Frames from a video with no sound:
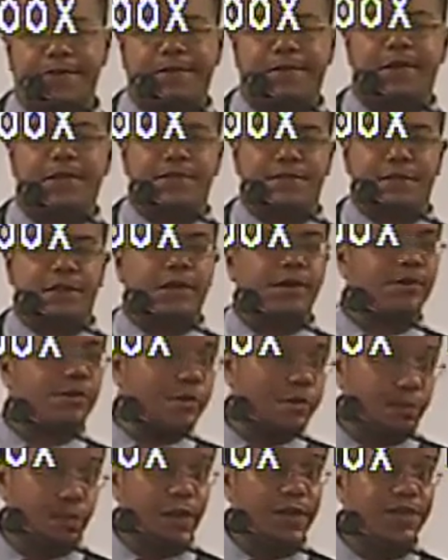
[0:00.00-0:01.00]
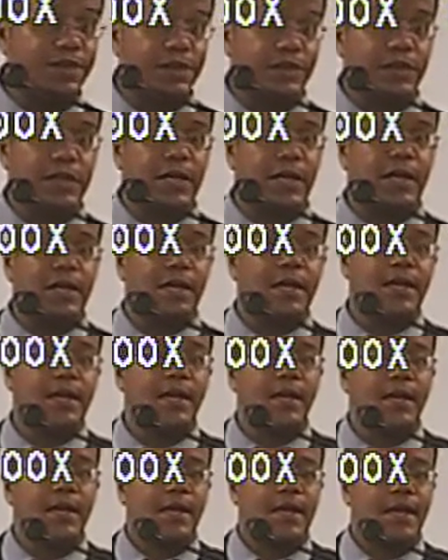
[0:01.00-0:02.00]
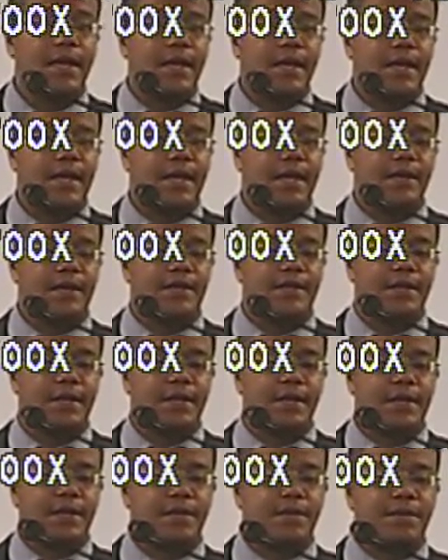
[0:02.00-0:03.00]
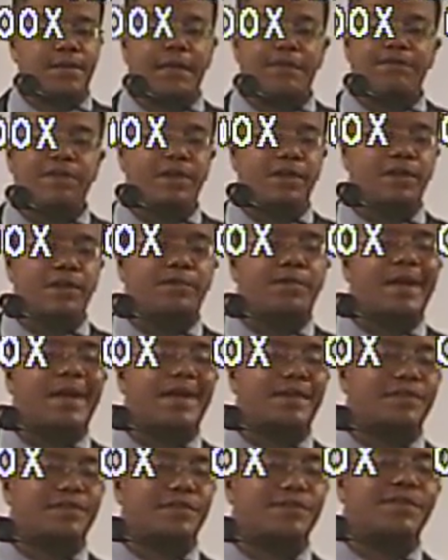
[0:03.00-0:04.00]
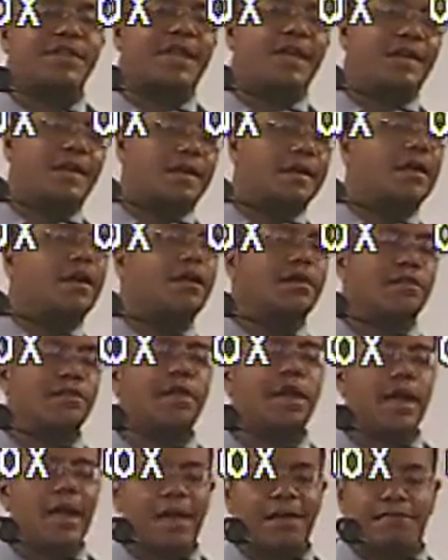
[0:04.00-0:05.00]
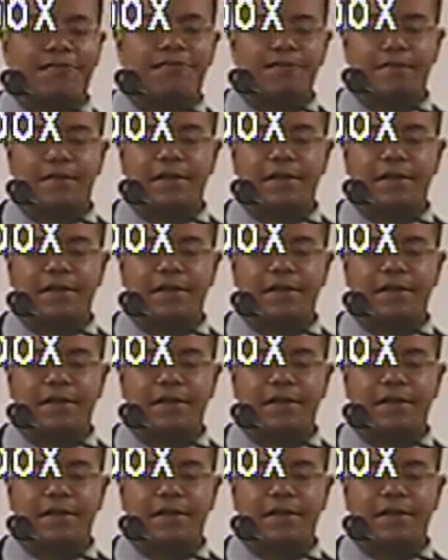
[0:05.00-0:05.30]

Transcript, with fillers: across the country presently, and uh, even under pastors that have